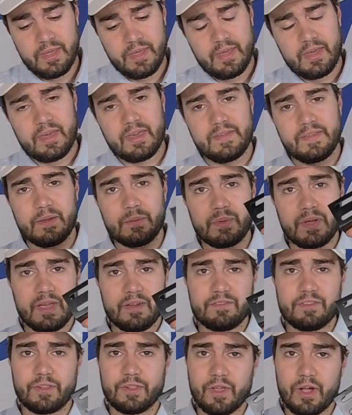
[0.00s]
and then we
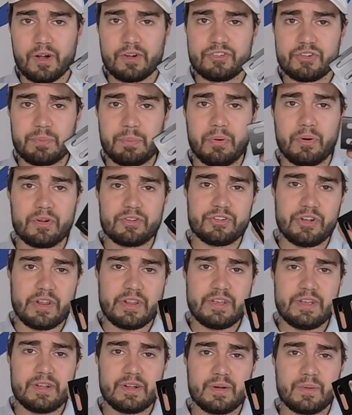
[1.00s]
have the larger portion
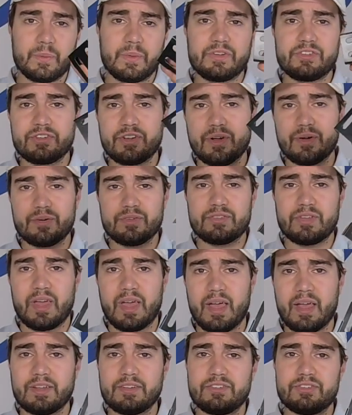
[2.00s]
here, which goes
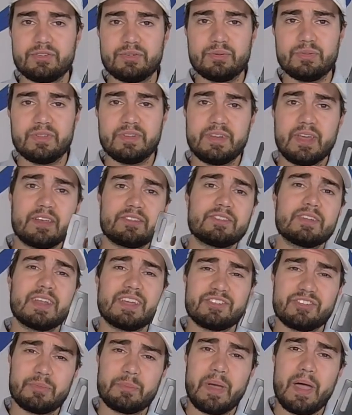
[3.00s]
onto the
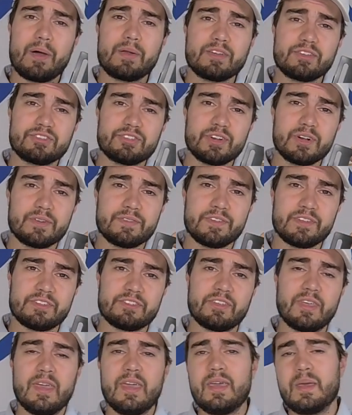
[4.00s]
destination mounting
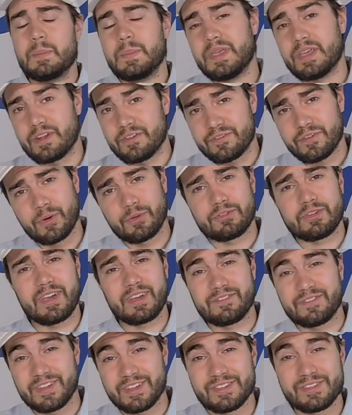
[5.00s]
surface, be it a
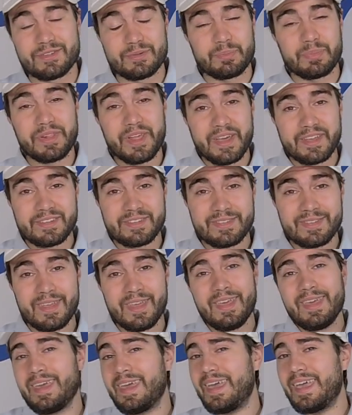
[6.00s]
Photon V2 Plus,
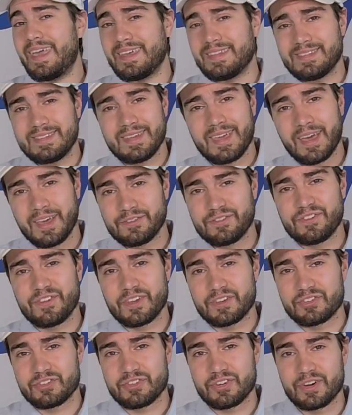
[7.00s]
ATI
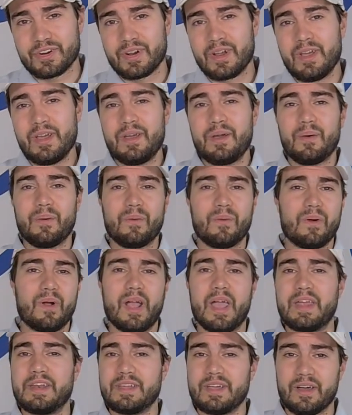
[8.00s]
fixture, or
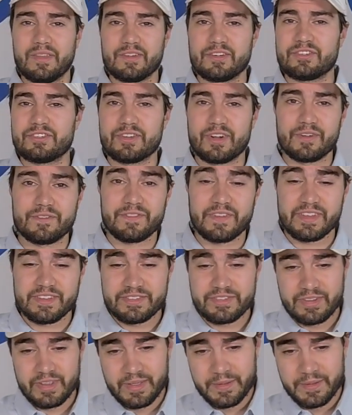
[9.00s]
any other surface.